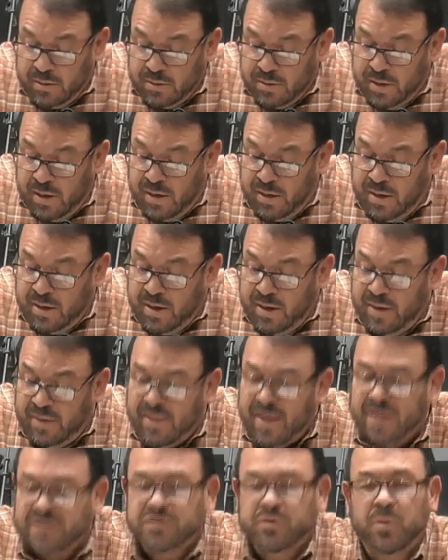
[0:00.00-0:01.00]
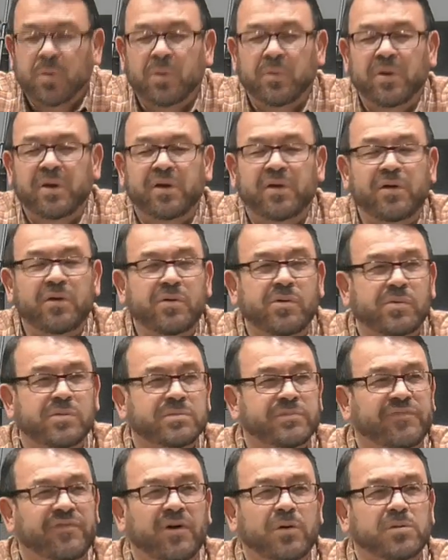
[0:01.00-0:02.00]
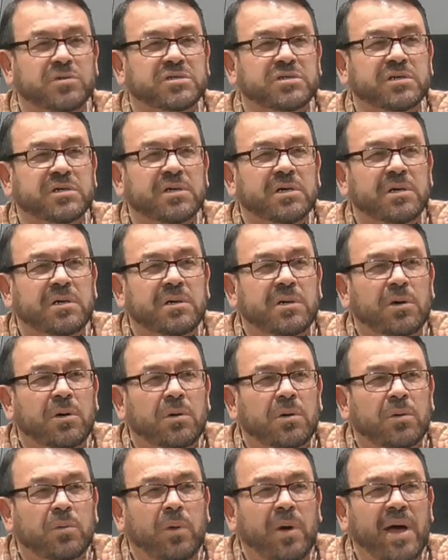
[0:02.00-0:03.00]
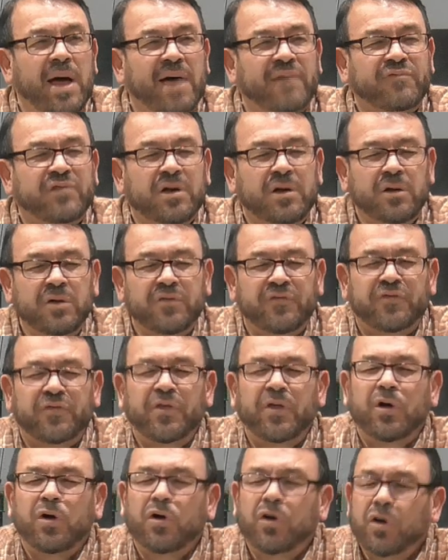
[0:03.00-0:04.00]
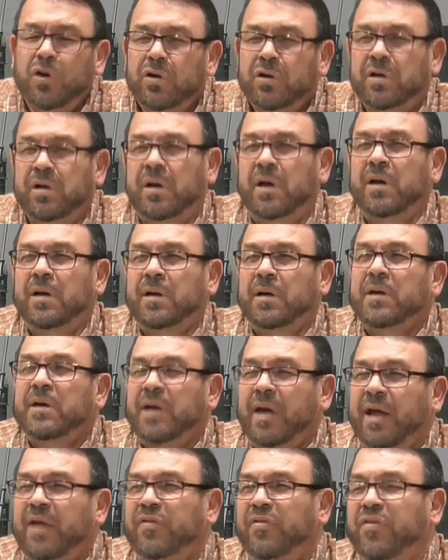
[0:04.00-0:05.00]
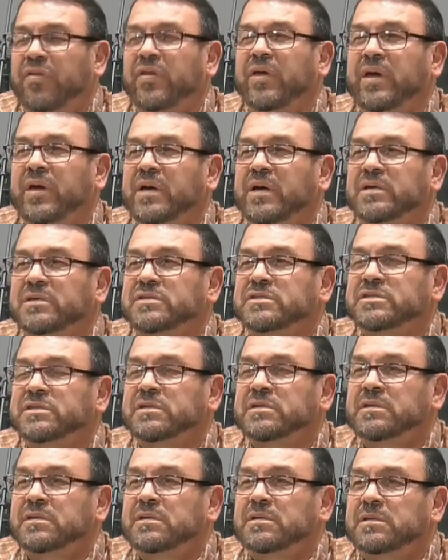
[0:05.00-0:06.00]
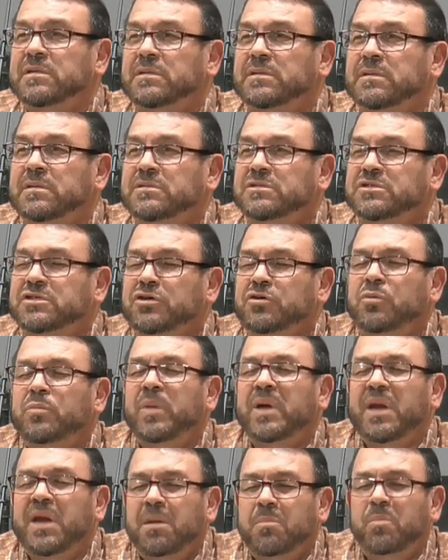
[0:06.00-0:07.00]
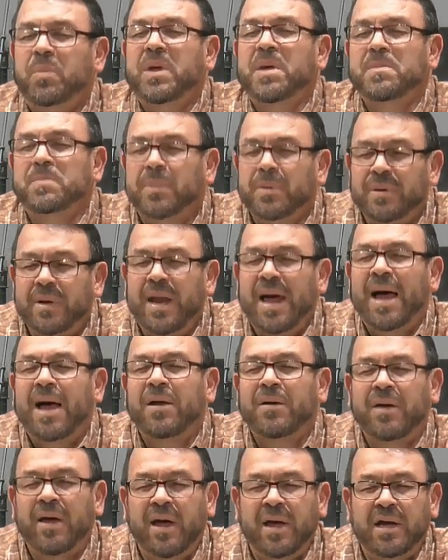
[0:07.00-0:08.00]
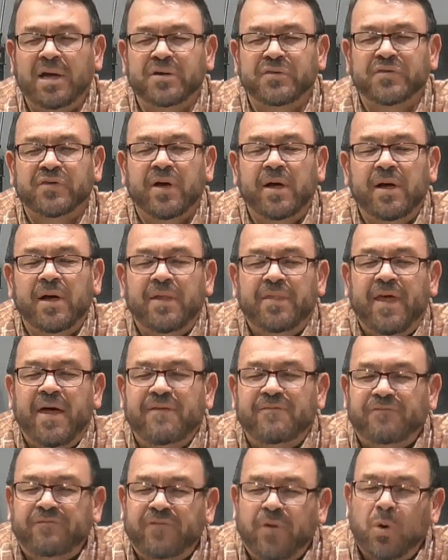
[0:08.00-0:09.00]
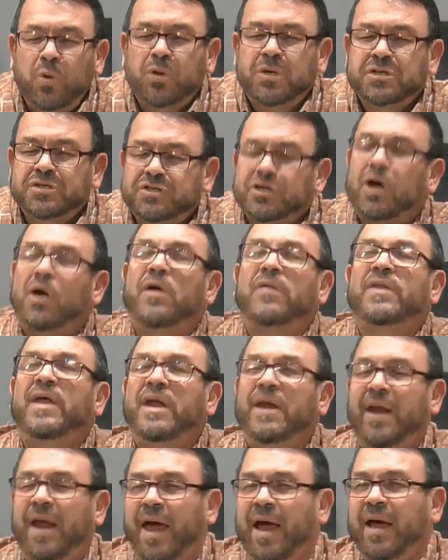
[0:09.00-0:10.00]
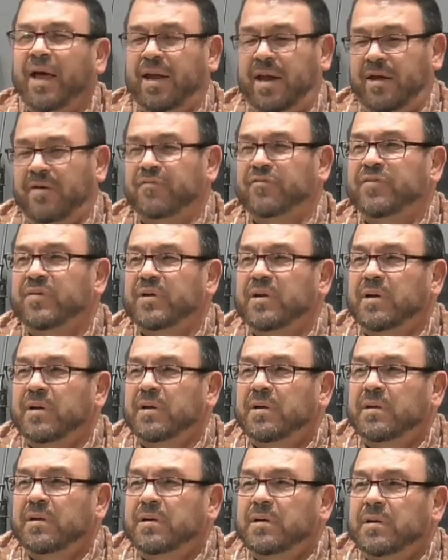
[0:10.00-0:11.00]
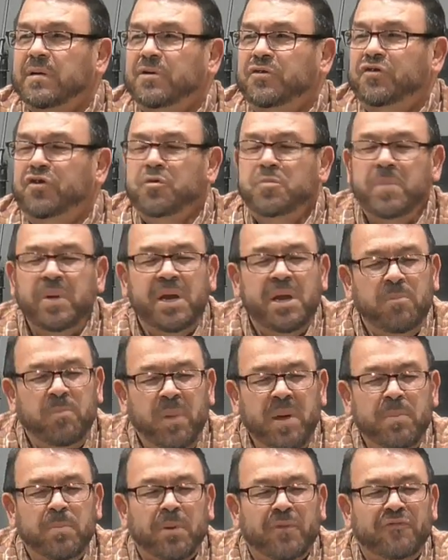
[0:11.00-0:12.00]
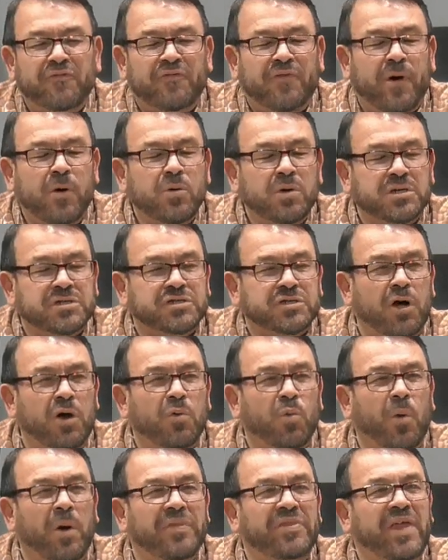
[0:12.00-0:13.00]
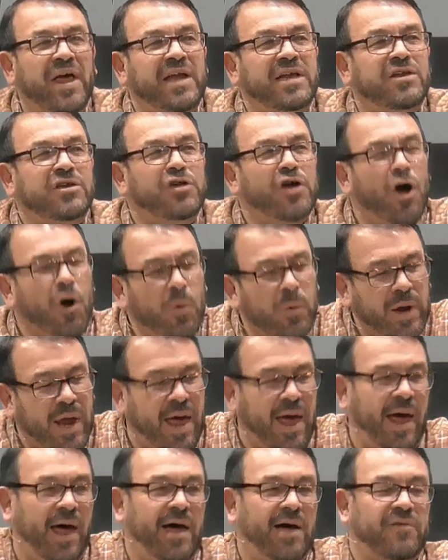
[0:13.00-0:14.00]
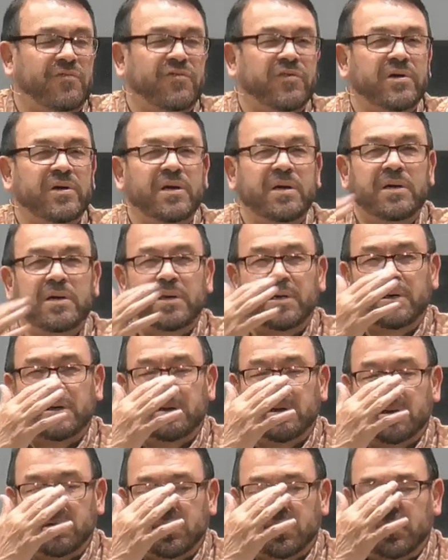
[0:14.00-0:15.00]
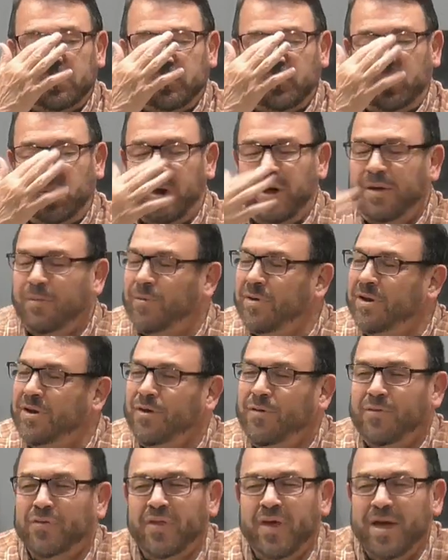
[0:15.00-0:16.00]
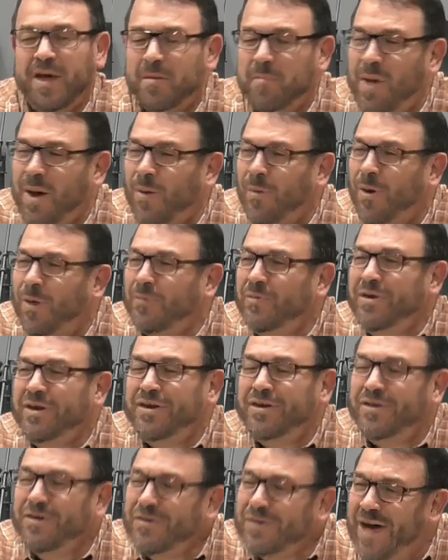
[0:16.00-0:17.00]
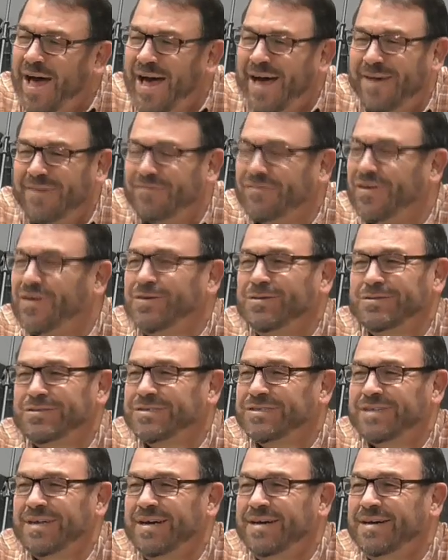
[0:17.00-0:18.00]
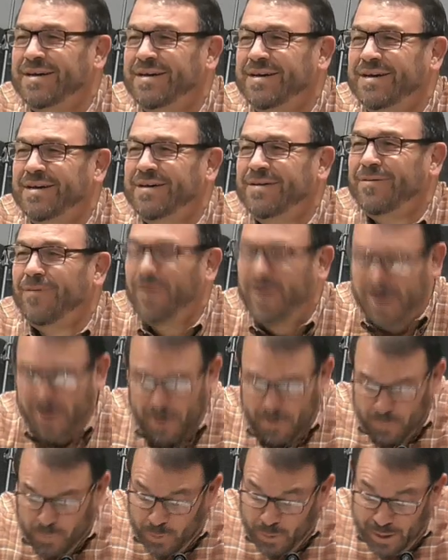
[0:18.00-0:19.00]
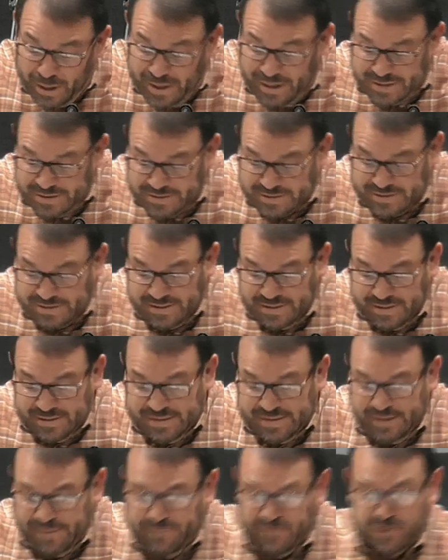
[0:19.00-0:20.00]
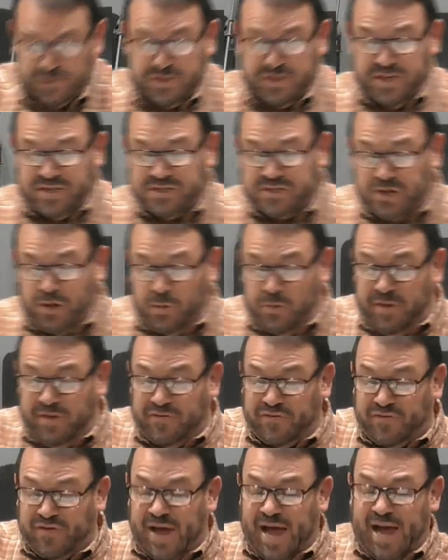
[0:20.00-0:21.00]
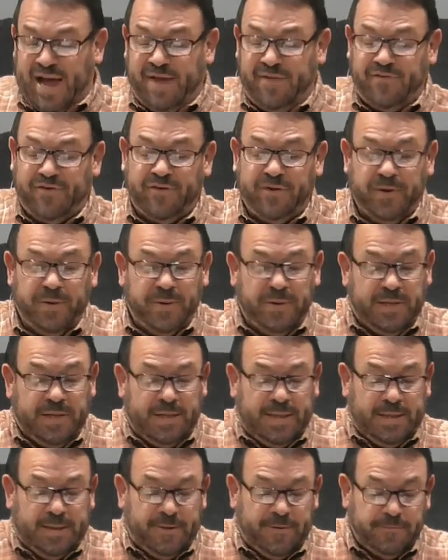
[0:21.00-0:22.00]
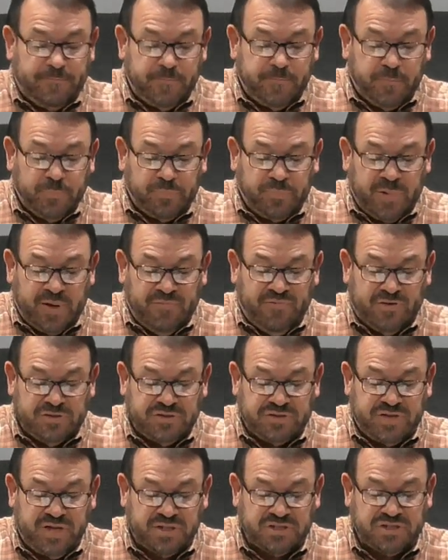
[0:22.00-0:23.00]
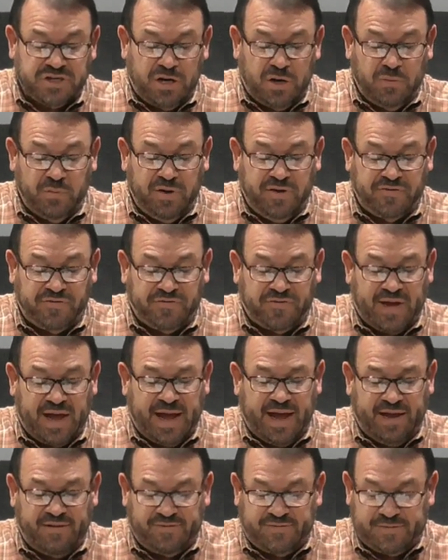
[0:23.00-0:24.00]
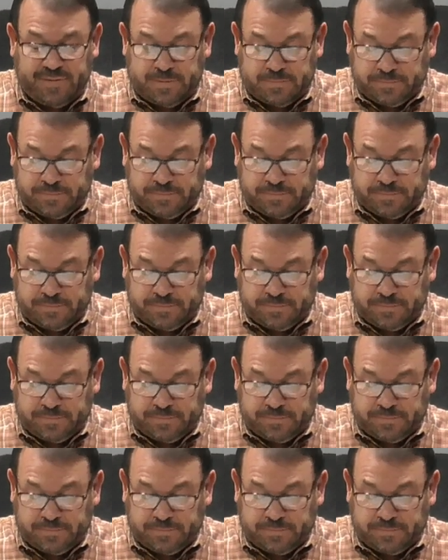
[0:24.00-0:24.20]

And, and that's what we do, folks. We have to look for the good in things. Too many people nowadays, they focus on the negative too many people focus on what they don't have. But when you think about what we do have, folks, we are blessed. 1 Thessalonians 5. 1 Thessalonians 5.